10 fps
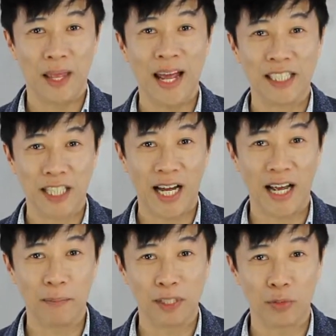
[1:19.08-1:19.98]
and
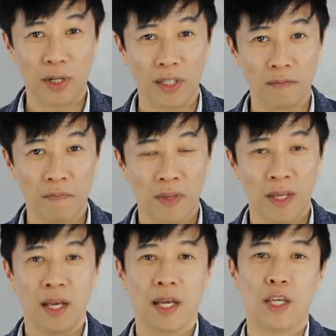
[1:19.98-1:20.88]
time as well,
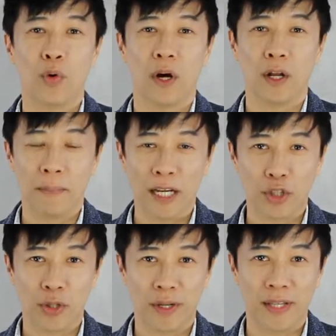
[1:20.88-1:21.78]
you want to make
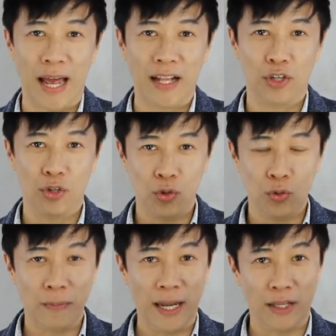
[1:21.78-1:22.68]
sure that you
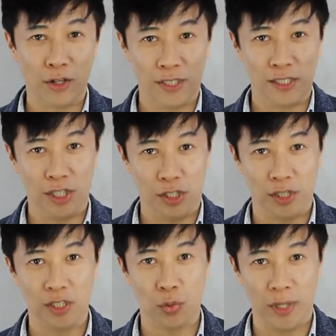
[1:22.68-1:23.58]
make your
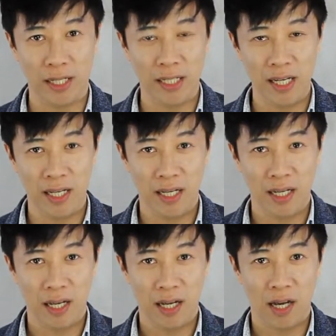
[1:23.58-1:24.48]
decisions quickly,
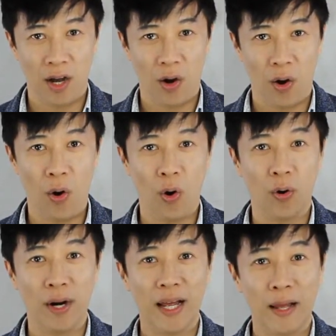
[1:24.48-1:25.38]

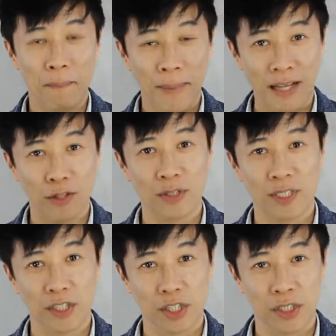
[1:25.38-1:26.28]
or make those
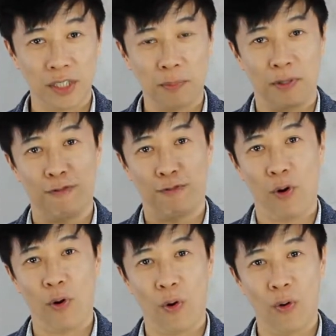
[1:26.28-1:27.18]
decisions
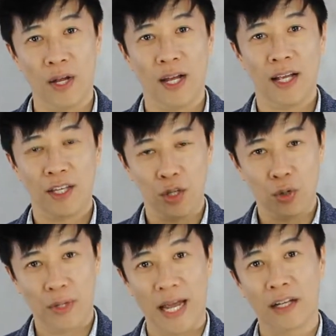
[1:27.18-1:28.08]
before
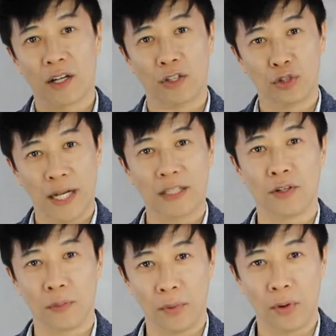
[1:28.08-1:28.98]
you get the contractor
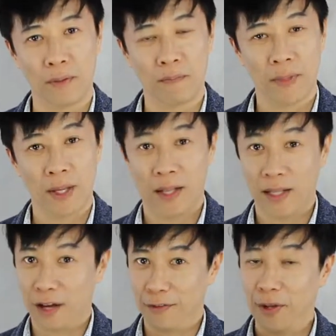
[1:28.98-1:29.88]
on board.
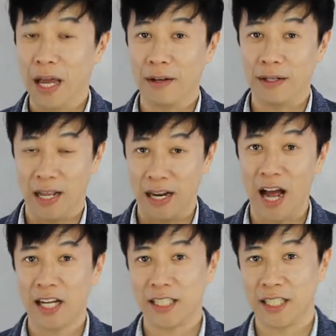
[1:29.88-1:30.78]
Now, if you had an
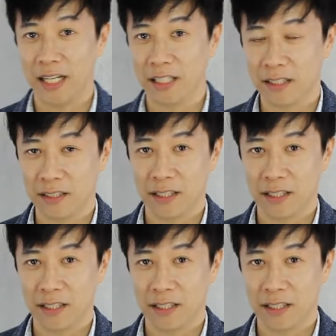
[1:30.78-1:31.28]
architect,